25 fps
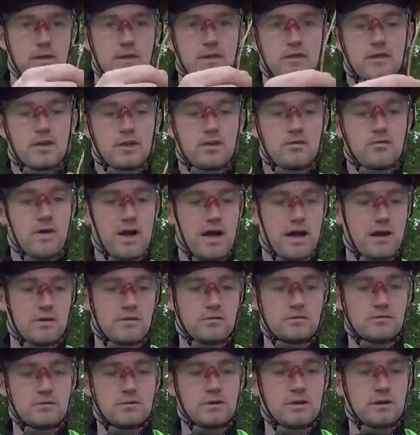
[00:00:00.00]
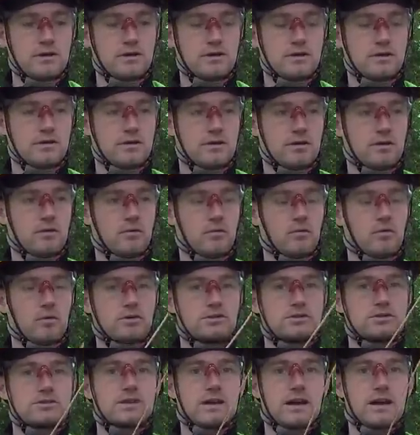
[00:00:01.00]
the ground,
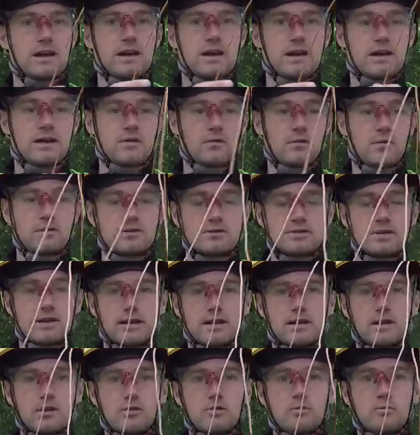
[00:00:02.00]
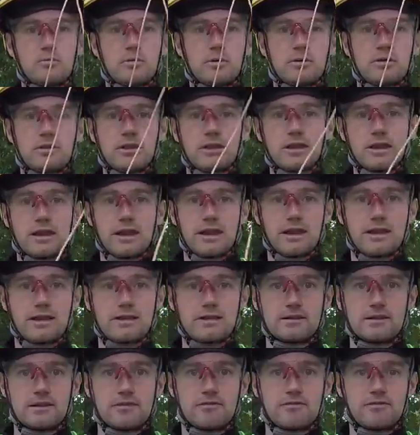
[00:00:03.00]
once I loop
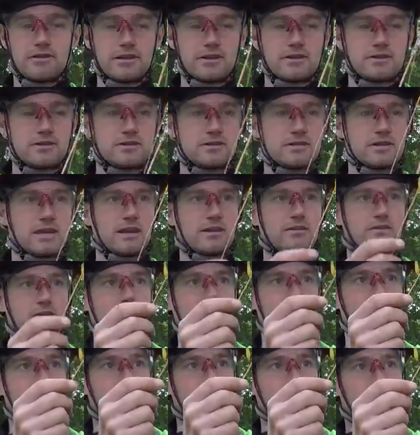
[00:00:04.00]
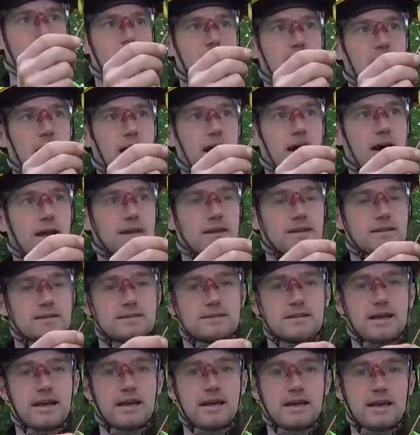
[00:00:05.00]
the friction saver, I can
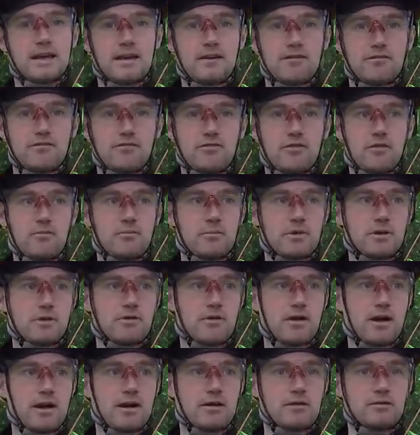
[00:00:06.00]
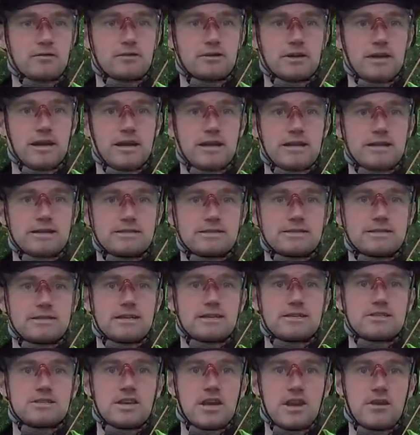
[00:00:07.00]
tighten it from the ground and
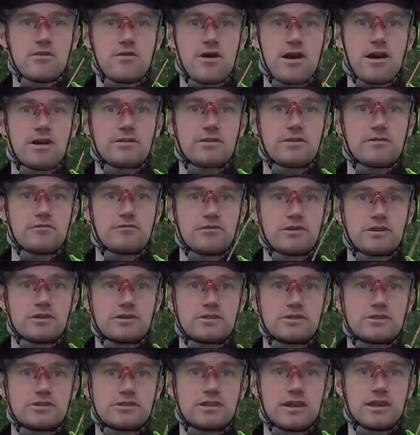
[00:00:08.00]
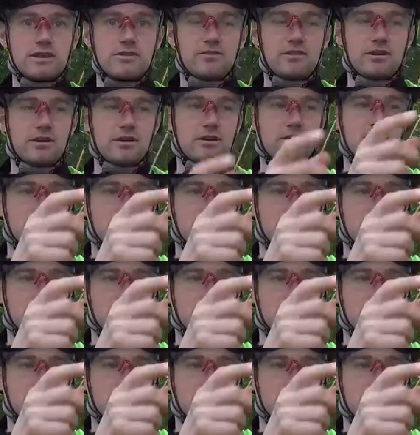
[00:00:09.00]
cinch it around the friction saver.